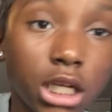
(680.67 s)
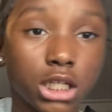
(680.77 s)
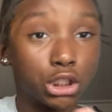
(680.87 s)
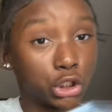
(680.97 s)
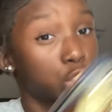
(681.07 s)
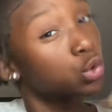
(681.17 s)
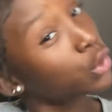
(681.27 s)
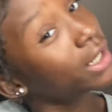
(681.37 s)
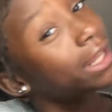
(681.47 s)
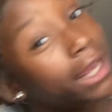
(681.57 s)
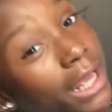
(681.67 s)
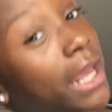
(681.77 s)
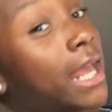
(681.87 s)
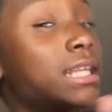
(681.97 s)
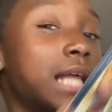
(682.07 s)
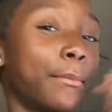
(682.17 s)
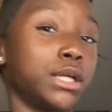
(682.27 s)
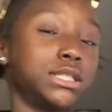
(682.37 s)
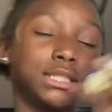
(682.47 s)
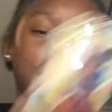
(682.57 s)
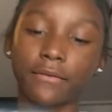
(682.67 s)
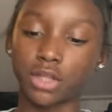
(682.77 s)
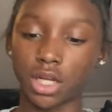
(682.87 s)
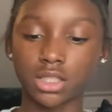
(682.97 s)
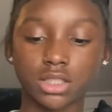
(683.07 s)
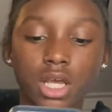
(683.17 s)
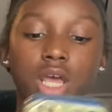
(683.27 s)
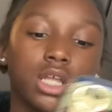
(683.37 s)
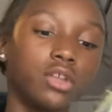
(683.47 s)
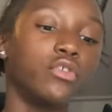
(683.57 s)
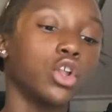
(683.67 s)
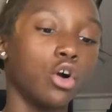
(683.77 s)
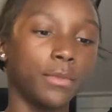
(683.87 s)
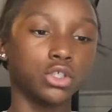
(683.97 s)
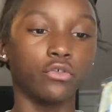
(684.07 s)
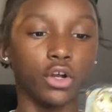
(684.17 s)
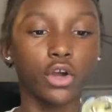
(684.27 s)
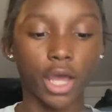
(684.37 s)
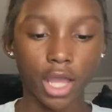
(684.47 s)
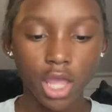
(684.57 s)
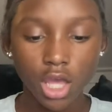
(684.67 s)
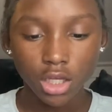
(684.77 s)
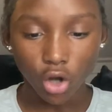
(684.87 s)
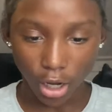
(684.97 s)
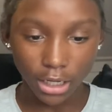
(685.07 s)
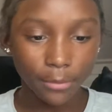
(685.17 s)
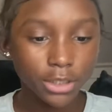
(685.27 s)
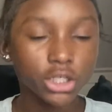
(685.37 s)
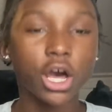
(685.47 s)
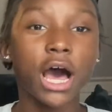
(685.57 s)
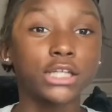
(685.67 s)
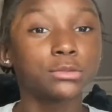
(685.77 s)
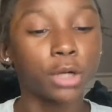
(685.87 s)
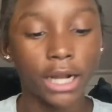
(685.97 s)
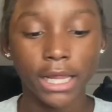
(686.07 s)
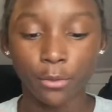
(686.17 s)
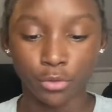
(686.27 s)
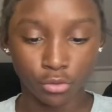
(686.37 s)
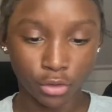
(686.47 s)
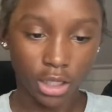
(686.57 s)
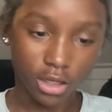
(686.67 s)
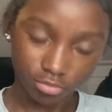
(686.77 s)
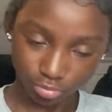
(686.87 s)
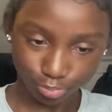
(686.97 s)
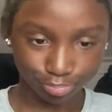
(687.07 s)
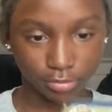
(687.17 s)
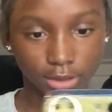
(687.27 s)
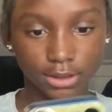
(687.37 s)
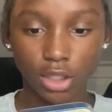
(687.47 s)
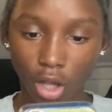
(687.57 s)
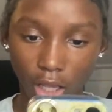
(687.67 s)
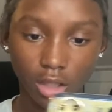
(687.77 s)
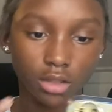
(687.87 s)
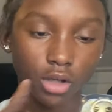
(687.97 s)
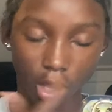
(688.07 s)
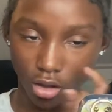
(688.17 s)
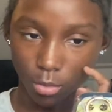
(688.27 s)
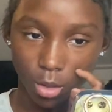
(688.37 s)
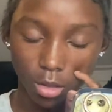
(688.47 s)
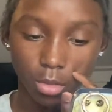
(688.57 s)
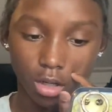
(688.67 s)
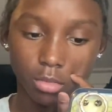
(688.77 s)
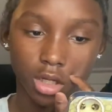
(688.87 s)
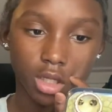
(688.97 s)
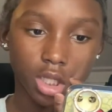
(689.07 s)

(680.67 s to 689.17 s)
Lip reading: it, just scroll it. It's not much to see after this. The video almost over. Okay. All right. Let me show y'all how smart I am real quick. Okay. Okay. Okay. Come on. Come on.